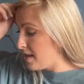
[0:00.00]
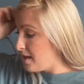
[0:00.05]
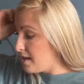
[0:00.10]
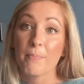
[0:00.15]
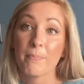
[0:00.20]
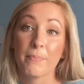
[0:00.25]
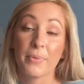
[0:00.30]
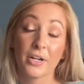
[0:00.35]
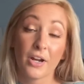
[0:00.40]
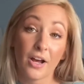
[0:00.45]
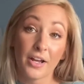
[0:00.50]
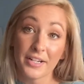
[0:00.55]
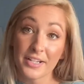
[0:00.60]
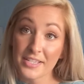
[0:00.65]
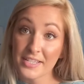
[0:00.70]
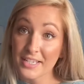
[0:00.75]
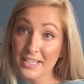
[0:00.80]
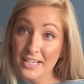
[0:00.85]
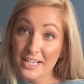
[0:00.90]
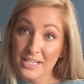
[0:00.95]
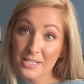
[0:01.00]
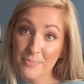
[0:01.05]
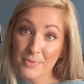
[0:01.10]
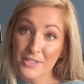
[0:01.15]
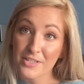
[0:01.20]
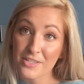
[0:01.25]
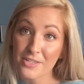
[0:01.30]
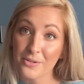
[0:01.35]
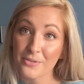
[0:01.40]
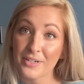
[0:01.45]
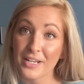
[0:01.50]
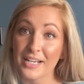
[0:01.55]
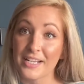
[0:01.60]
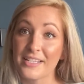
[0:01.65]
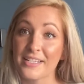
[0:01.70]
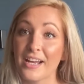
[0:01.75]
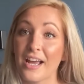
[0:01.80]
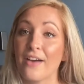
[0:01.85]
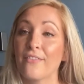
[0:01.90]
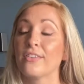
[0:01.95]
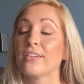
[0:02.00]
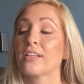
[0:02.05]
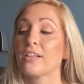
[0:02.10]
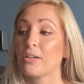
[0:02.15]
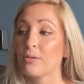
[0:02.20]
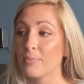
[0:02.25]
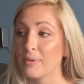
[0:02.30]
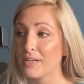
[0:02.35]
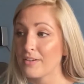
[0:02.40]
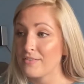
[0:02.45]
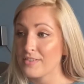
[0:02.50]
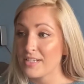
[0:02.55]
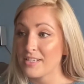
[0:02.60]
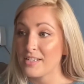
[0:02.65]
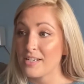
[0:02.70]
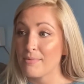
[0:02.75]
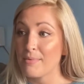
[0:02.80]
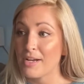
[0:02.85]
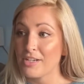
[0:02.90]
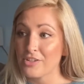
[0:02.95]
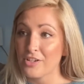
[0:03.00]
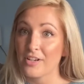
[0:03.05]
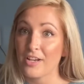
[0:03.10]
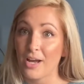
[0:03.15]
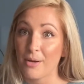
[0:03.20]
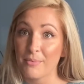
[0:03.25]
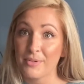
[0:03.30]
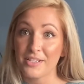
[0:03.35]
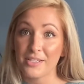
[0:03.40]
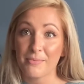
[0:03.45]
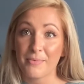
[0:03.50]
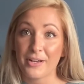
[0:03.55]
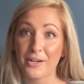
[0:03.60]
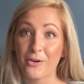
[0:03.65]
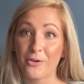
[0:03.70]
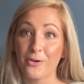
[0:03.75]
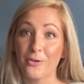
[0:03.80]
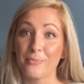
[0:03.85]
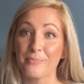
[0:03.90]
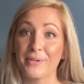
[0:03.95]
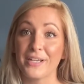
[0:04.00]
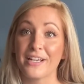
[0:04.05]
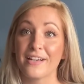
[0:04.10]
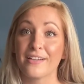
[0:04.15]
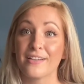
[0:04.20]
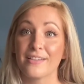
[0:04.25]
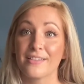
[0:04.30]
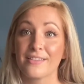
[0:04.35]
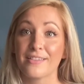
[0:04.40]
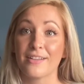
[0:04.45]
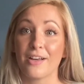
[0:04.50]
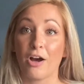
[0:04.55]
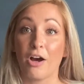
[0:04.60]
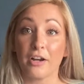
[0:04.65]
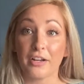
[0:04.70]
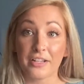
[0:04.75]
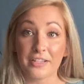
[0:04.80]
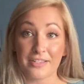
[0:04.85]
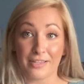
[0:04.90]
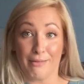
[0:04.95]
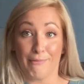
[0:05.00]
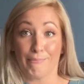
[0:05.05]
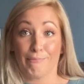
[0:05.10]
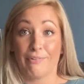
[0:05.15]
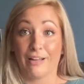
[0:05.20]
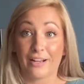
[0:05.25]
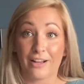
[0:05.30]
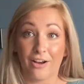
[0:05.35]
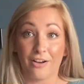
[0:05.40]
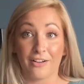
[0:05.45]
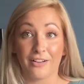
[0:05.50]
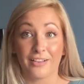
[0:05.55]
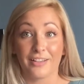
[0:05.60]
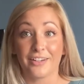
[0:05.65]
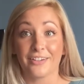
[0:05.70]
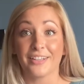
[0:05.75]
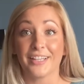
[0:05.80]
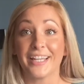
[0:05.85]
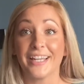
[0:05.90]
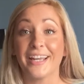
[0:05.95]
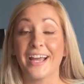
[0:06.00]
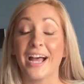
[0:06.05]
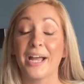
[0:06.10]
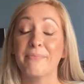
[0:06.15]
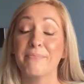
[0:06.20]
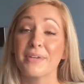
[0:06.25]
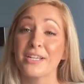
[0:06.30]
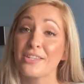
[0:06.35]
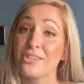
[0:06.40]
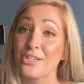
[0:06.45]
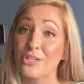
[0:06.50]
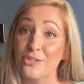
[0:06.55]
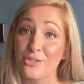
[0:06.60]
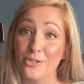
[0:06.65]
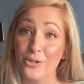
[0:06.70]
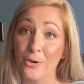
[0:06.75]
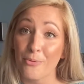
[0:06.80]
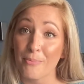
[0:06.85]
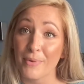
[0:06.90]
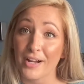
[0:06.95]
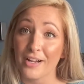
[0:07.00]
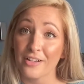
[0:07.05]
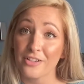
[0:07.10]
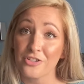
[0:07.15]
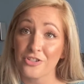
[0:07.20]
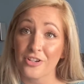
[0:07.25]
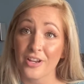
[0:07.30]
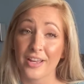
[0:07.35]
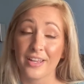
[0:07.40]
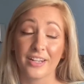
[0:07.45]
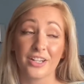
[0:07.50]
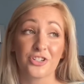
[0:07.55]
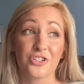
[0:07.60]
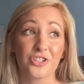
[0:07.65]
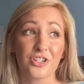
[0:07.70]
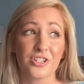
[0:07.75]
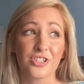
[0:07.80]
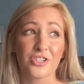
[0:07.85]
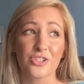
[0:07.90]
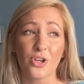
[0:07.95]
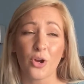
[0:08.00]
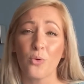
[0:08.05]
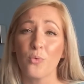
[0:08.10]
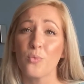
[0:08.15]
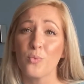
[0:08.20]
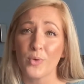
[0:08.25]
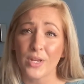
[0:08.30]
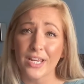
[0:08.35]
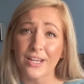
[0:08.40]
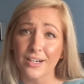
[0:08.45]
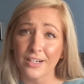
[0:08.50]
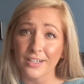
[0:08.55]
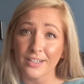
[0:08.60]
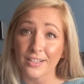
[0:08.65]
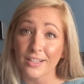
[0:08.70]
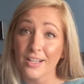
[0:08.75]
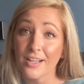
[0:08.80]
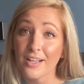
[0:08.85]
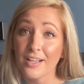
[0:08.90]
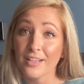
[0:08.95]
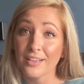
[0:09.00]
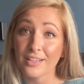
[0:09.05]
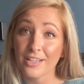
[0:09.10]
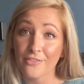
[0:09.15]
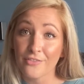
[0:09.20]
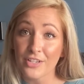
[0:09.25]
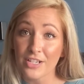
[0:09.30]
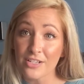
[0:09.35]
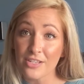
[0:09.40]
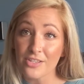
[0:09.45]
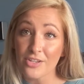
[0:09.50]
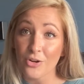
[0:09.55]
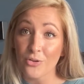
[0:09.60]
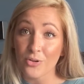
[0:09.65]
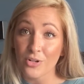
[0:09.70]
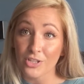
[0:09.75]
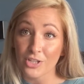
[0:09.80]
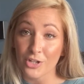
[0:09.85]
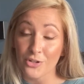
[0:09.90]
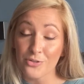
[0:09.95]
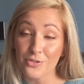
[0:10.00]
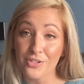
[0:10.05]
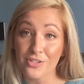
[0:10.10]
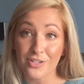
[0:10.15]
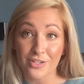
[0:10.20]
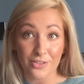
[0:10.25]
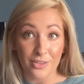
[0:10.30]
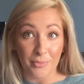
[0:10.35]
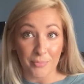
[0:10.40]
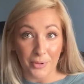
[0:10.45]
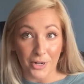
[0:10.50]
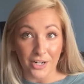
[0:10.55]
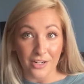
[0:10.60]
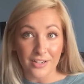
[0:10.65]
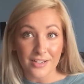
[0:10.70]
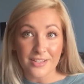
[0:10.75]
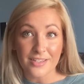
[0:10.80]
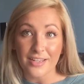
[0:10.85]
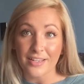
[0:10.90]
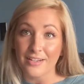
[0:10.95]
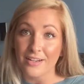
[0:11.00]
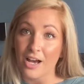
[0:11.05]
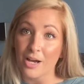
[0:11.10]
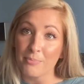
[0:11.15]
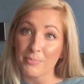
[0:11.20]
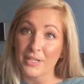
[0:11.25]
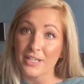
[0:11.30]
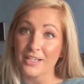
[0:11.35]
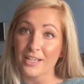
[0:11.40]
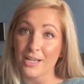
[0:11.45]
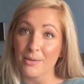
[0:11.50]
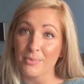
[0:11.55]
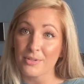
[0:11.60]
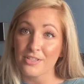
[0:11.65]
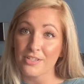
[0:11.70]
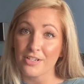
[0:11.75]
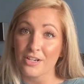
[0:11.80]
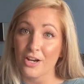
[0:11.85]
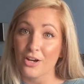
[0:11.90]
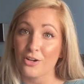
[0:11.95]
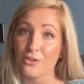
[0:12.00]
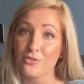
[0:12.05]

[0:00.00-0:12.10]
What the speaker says: But honestly, it's been so nice to have a little bit of Disney magic come into my home, because honestly, like clearly I miss it so much, and it's just so weird living so close to the parks and not being able to go.